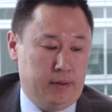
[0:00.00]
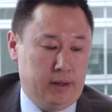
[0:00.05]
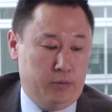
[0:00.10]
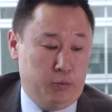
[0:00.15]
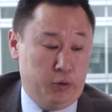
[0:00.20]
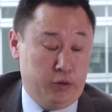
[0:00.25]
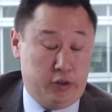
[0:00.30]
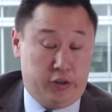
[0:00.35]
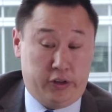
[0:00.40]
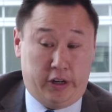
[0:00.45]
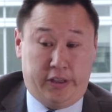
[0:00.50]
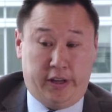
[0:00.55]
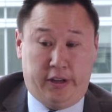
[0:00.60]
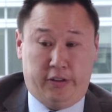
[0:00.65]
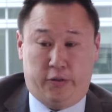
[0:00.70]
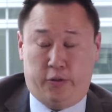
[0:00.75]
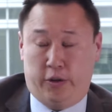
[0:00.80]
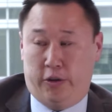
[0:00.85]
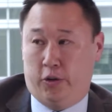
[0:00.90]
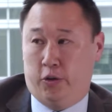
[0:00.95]
Which I think
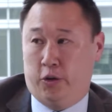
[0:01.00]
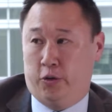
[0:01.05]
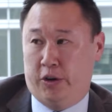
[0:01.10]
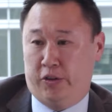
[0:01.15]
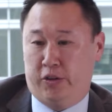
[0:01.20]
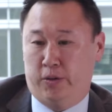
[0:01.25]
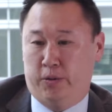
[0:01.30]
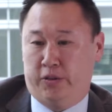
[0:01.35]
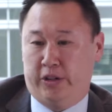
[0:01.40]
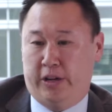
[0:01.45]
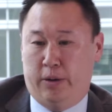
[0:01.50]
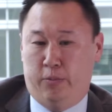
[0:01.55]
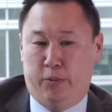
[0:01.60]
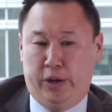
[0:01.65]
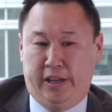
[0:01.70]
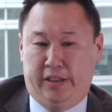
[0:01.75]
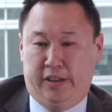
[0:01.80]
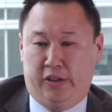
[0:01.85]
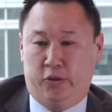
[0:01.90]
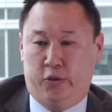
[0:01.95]
is a very good question, and
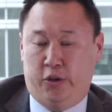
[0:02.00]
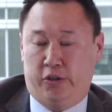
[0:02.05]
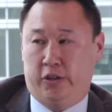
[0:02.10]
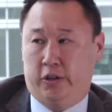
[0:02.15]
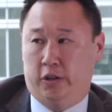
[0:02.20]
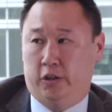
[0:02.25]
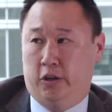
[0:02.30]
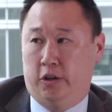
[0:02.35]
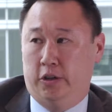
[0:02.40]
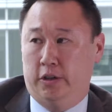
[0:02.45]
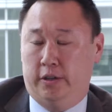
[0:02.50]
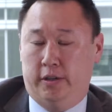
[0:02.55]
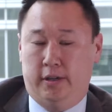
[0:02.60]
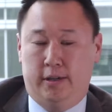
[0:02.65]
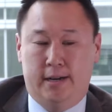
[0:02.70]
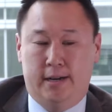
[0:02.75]
we get this question a lot.